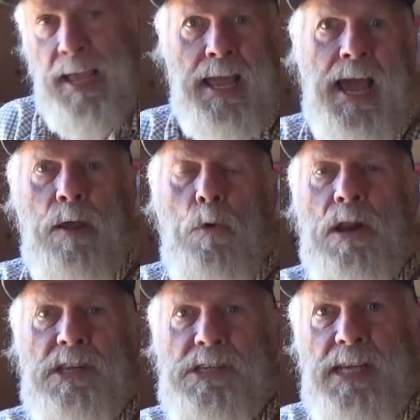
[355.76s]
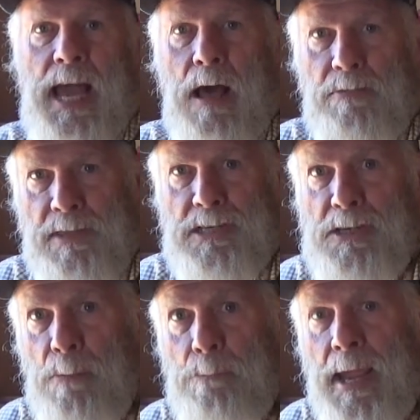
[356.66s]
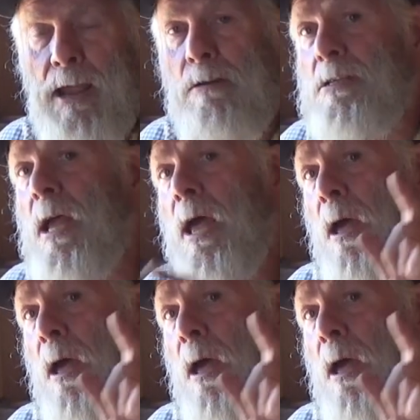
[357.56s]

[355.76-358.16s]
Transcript: kind of want to see how this compares,